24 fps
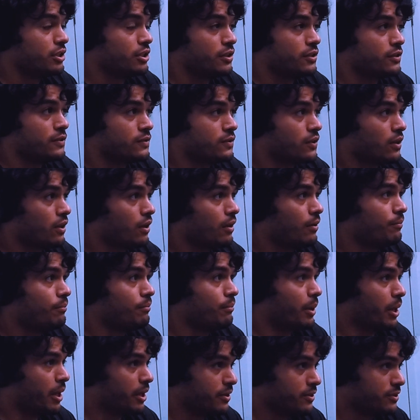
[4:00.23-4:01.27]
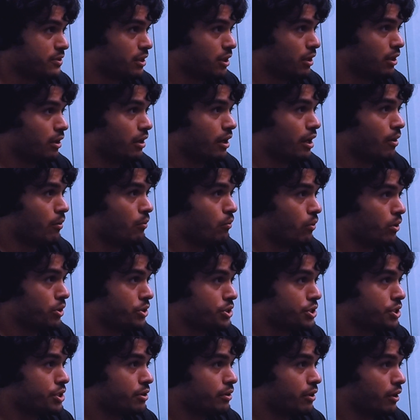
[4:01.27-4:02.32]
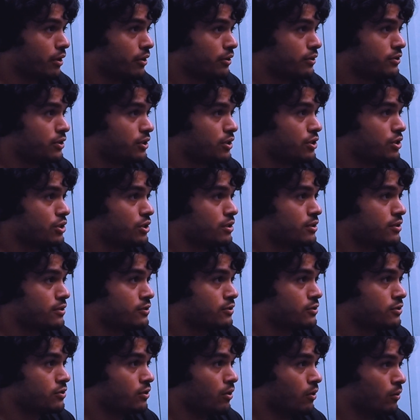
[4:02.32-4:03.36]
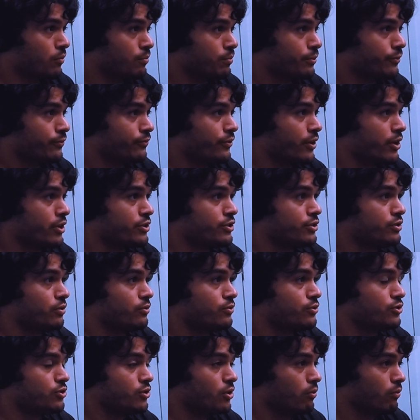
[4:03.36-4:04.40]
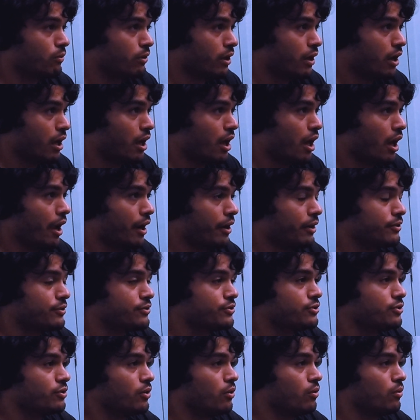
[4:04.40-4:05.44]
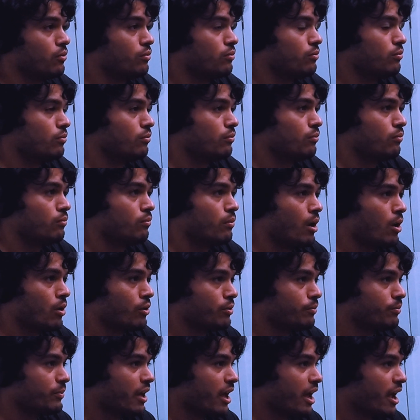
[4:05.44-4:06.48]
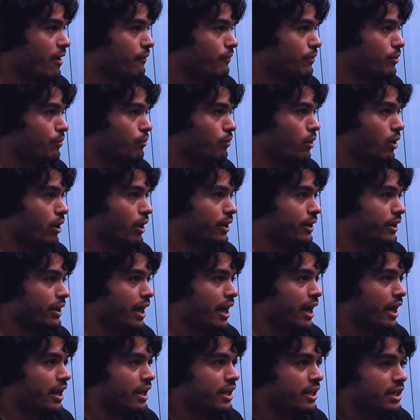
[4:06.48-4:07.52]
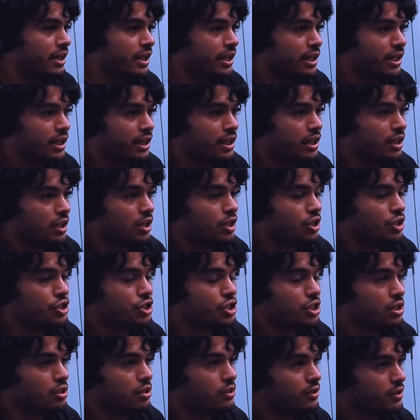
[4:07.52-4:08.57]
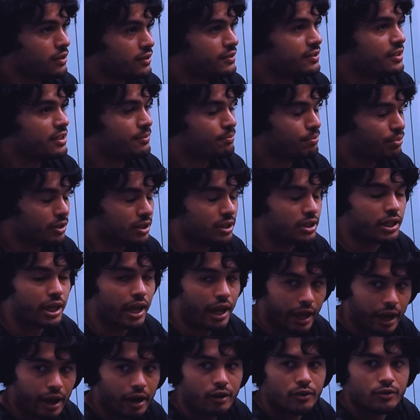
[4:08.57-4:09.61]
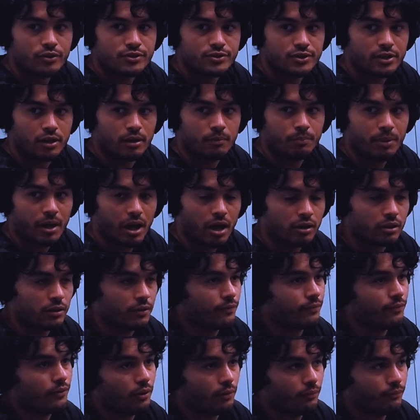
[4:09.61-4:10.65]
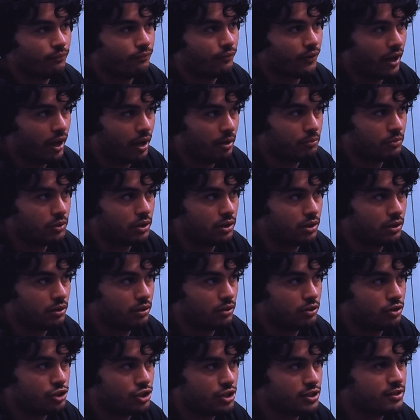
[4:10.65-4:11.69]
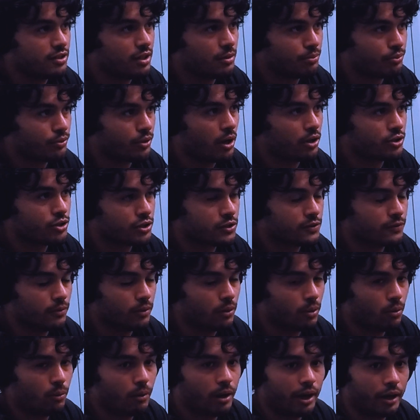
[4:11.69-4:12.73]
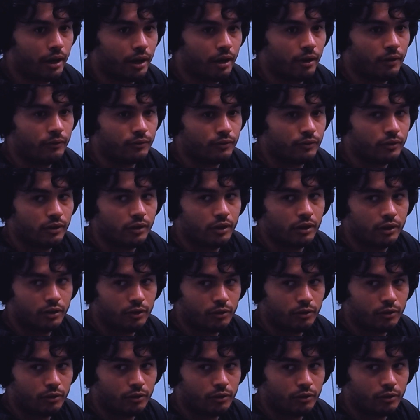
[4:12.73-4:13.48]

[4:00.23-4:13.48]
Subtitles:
is amazing at what she does. She is so professional, so kind, so welcome to everyone, that she deeply cares about the film family. She's done projects for OIF in